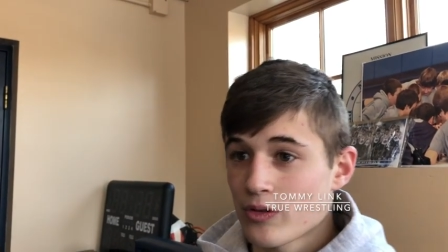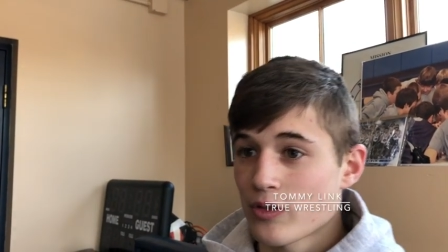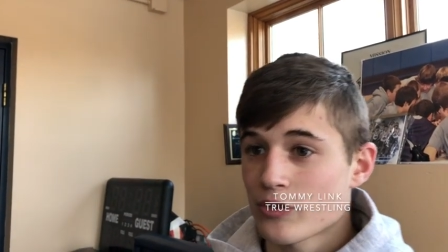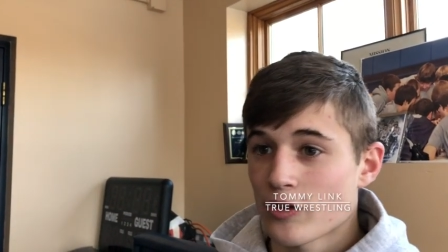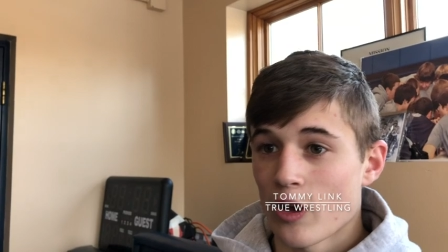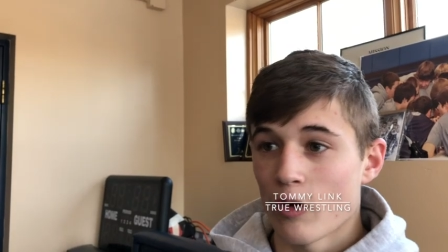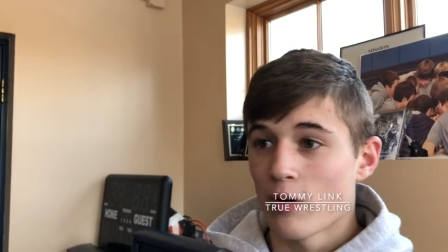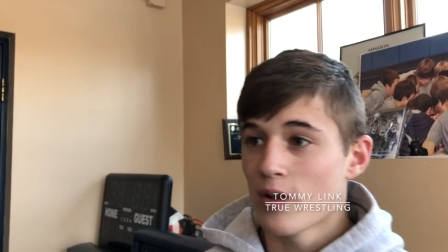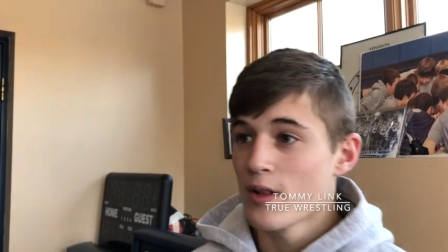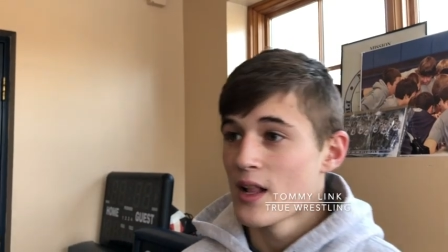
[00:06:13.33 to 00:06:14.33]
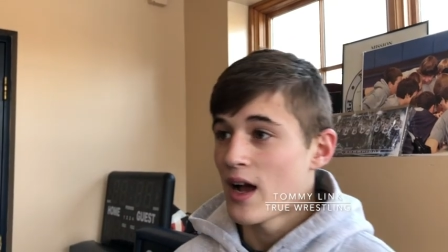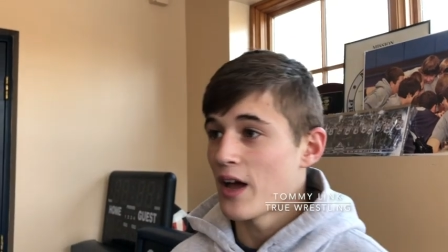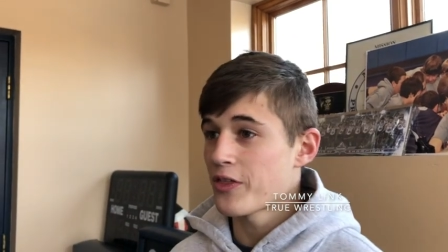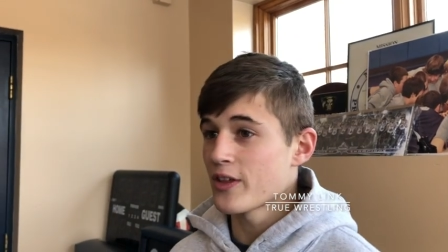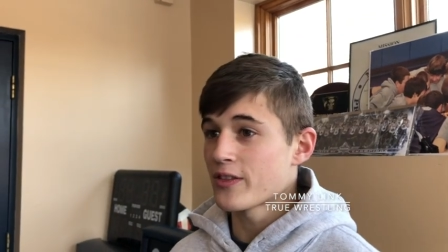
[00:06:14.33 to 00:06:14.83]
Yeah. So
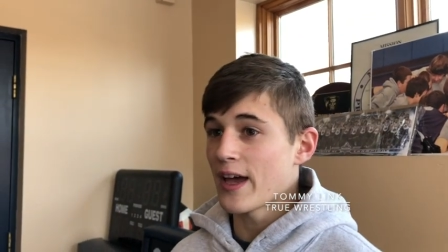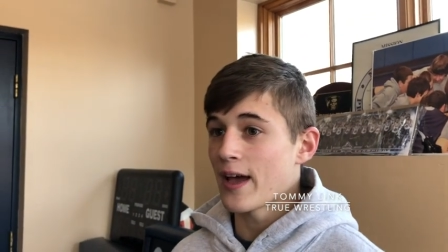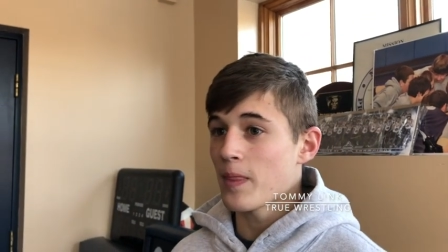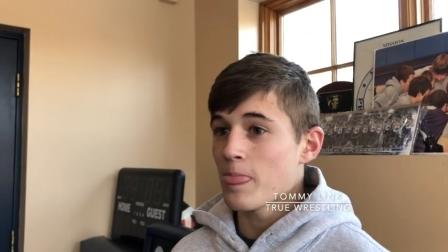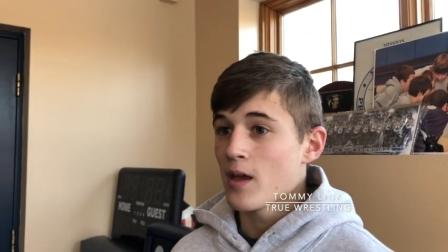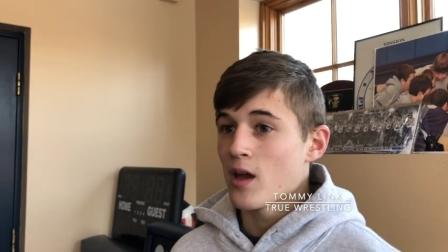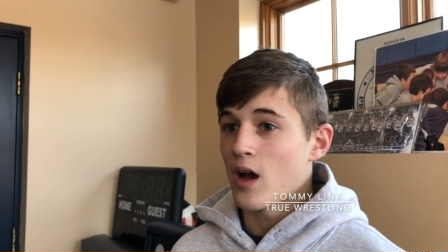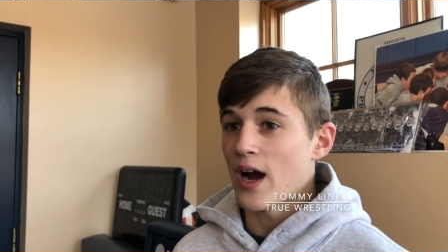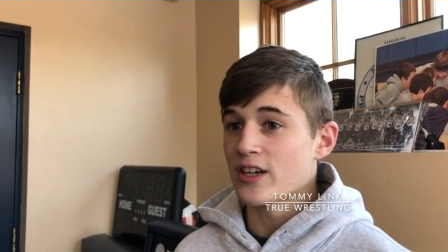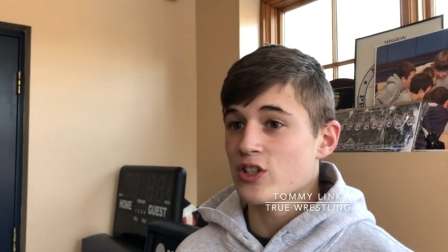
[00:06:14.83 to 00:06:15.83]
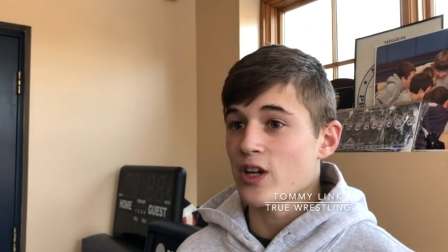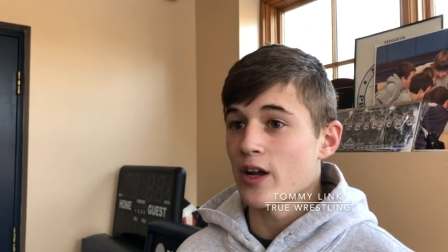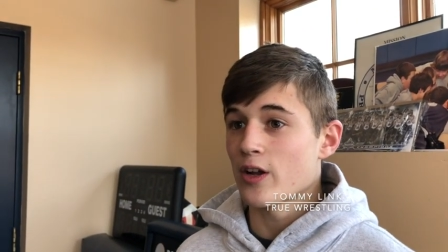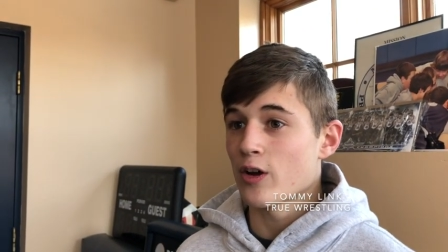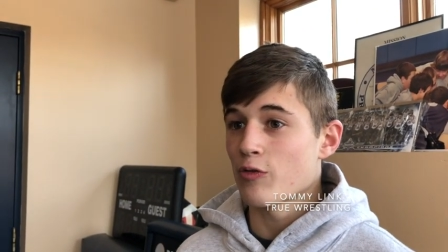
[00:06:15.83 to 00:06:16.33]
I think that I just
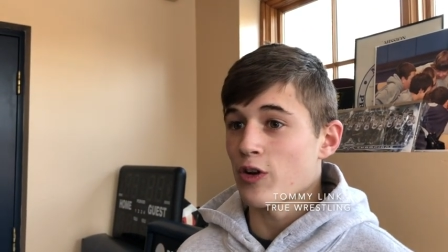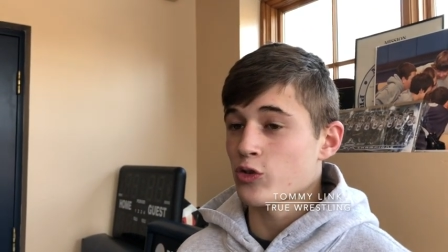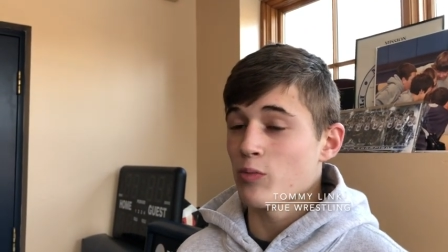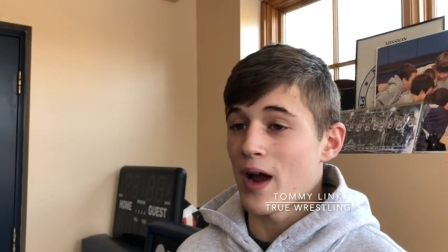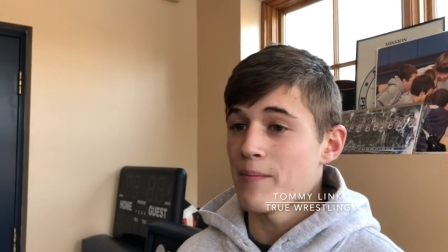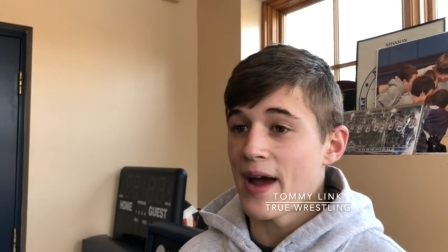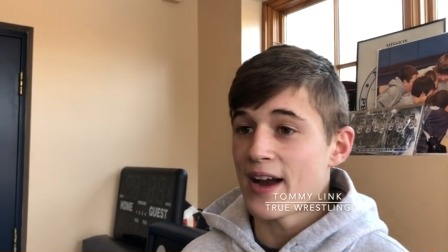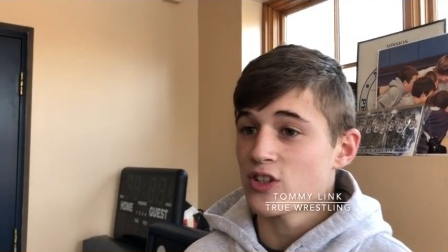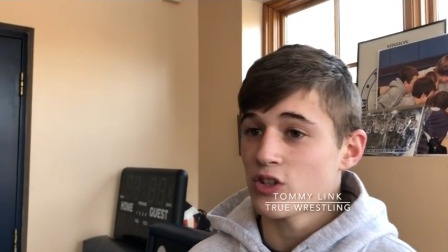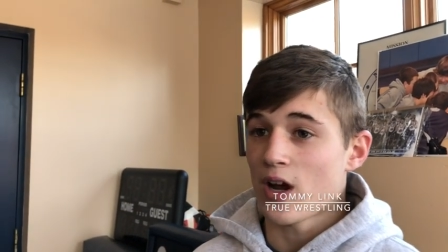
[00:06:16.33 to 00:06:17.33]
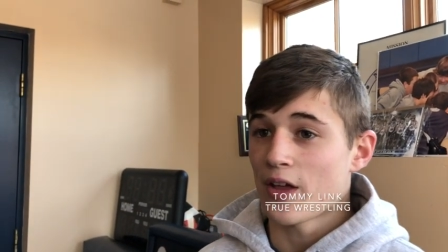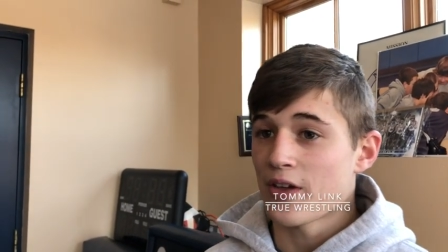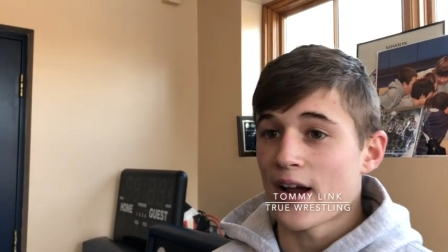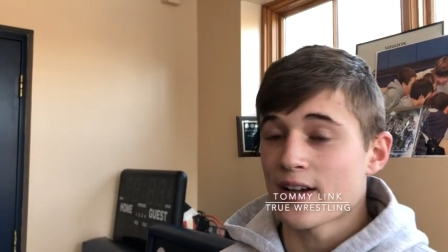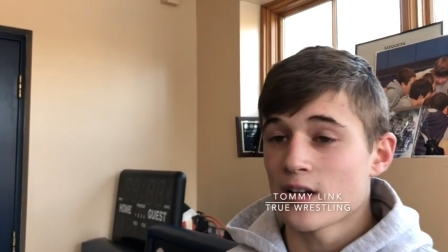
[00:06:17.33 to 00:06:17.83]
gotta wrestle my match. I
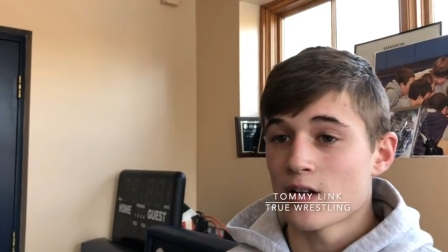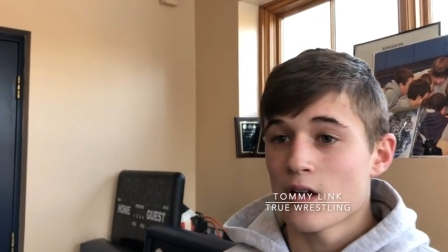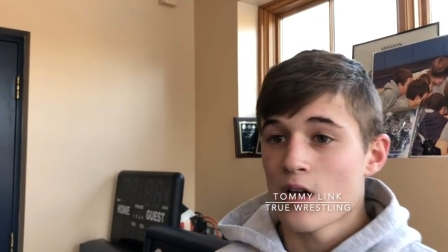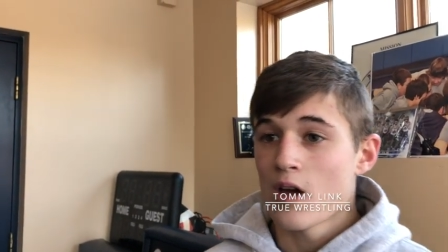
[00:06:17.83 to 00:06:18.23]
think I can.